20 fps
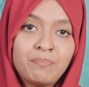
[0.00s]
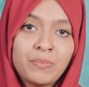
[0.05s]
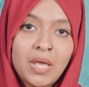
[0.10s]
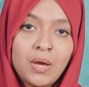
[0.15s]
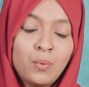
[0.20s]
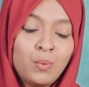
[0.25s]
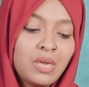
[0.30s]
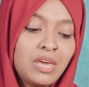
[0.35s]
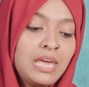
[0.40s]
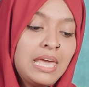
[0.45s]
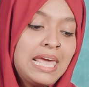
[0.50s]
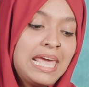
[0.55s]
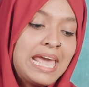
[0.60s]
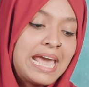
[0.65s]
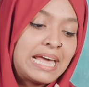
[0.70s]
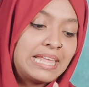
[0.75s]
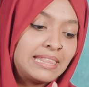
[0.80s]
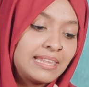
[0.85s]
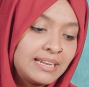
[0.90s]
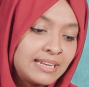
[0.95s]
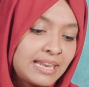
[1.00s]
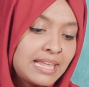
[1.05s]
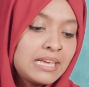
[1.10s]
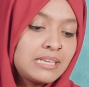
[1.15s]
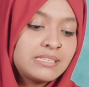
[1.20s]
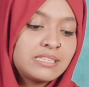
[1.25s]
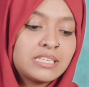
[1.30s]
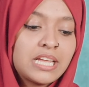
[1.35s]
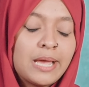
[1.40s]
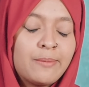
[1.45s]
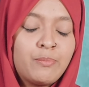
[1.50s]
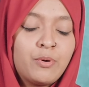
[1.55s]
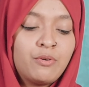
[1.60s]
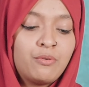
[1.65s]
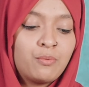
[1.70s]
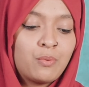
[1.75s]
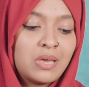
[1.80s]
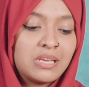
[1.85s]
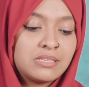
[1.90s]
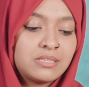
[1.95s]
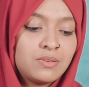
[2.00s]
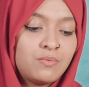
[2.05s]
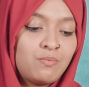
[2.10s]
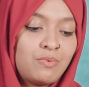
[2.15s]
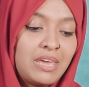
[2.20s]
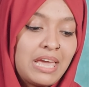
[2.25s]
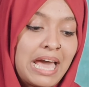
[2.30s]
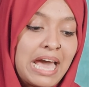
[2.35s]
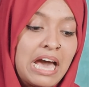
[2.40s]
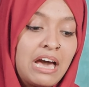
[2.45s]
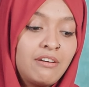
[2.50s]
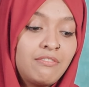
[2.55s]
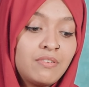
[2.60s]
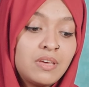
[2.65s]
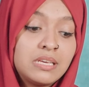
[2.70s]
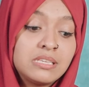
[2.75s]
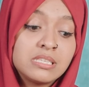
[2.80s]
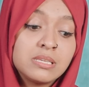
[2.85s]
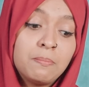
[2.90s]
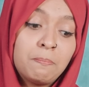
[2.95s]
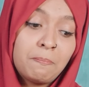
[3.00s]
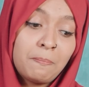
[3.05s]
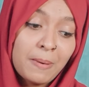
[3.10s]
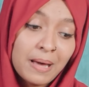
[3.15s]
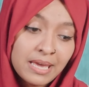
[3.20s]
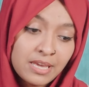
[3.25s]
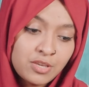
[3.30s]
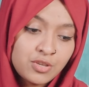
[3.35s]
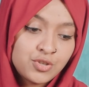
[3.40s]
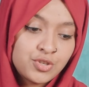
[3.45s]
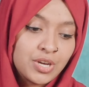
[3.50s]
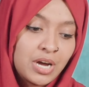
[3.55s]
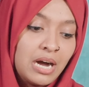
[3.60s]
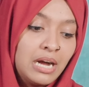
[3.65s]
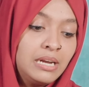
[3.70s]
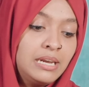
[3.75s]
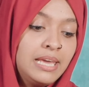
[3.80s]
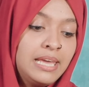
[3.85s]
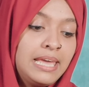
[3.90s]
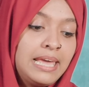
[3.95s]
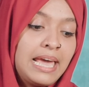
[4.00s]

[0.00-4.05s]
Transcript: Okay, and the next type of question we have is a pie chart,